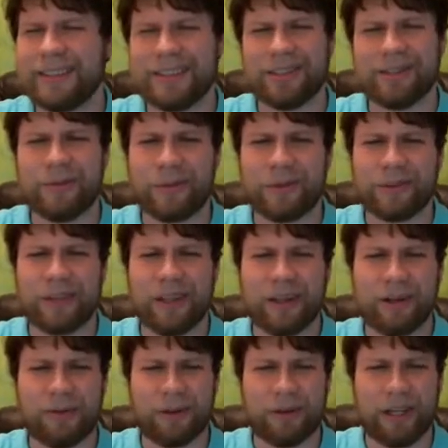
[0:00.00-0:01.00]
is the first
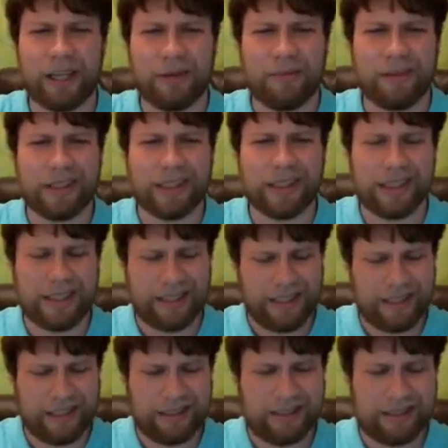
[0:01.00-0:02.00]
letter of her name,
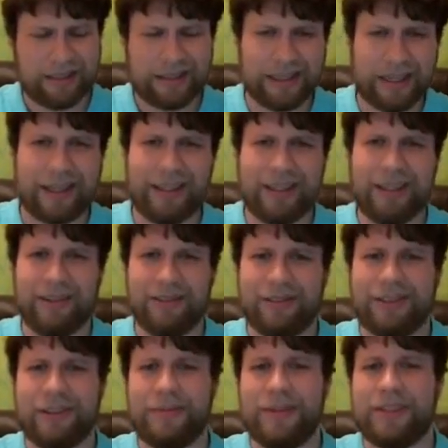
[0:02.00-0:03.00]
I don't know.
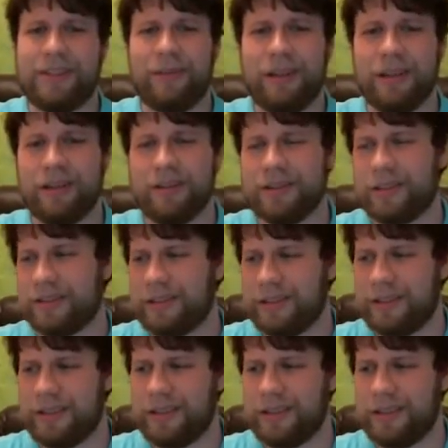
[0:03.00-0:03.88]
It could be something else.